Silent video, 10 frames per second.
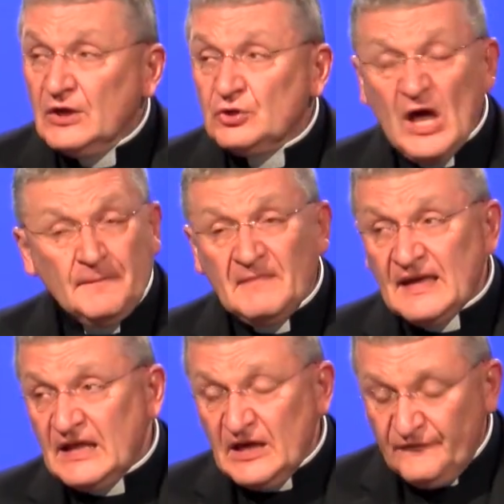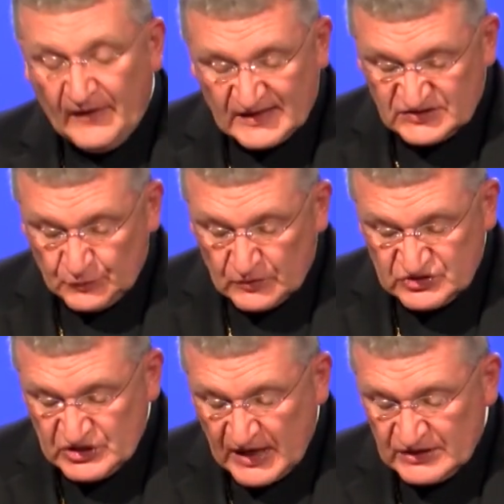Not many of us will
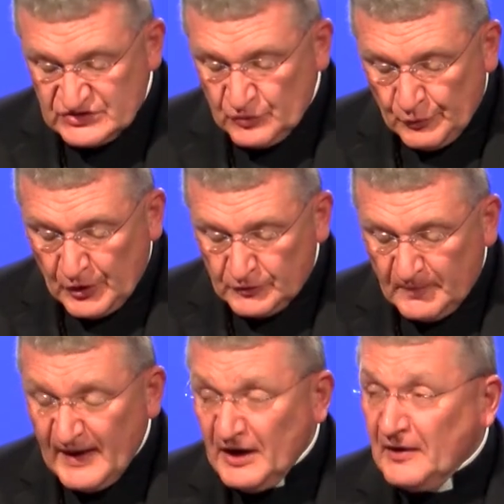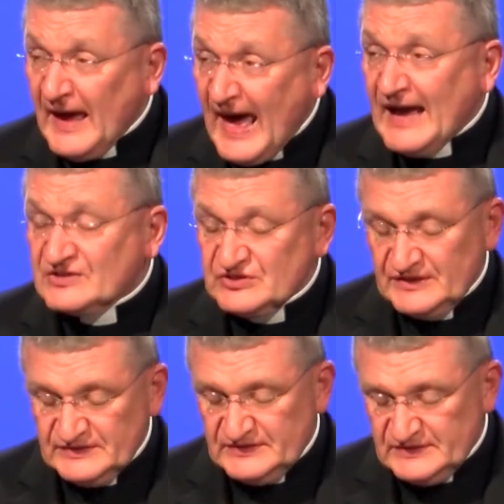change the world by our
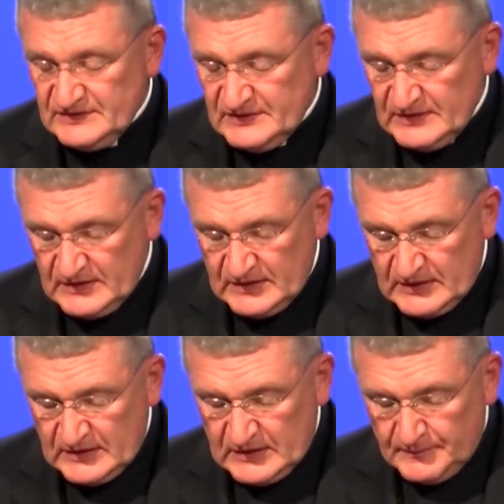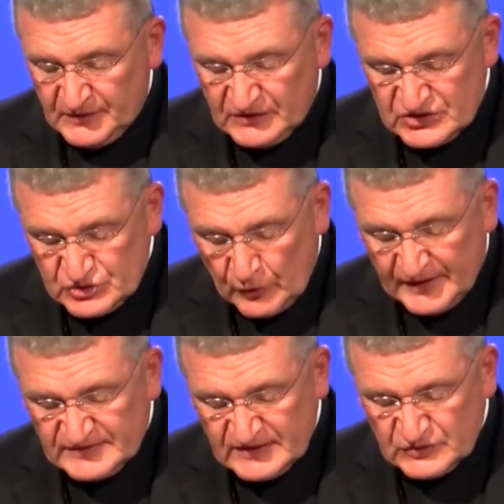actions, but the
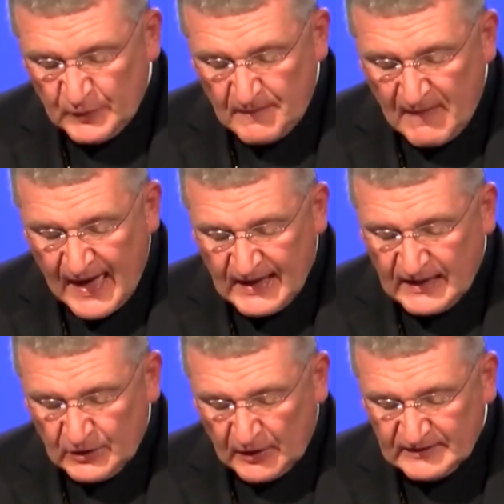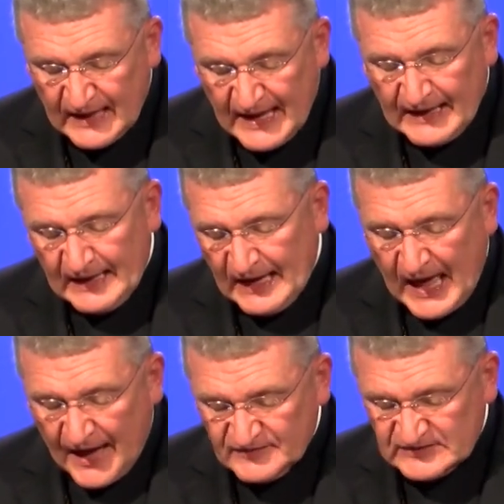choices we make in our daily
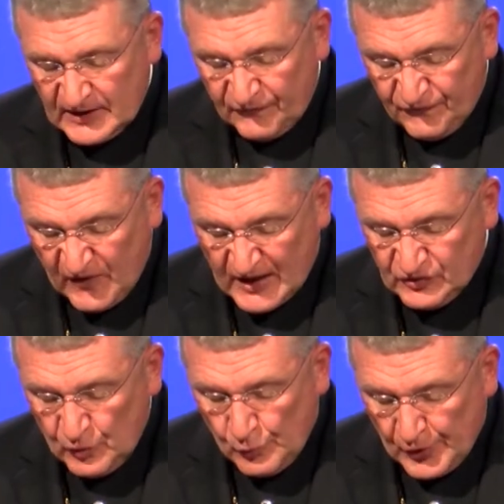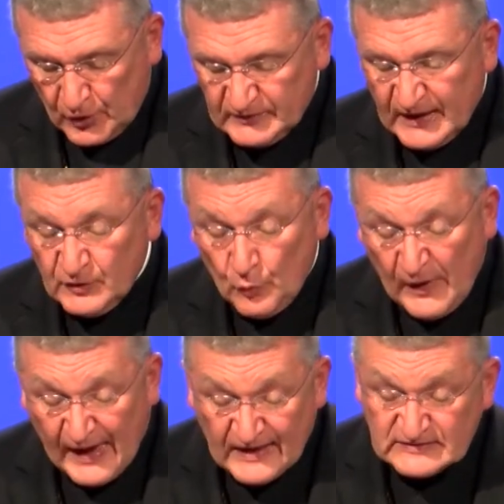lives affect the world in
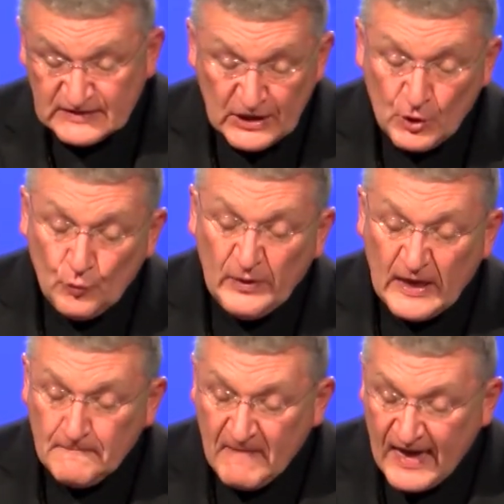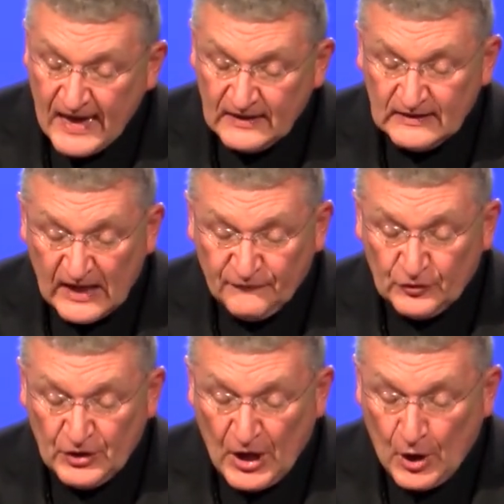ways we may
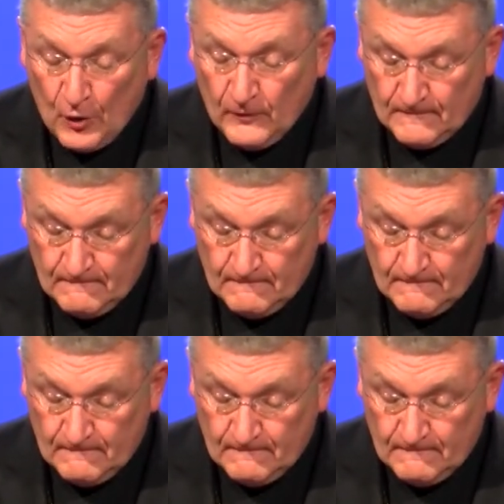never know.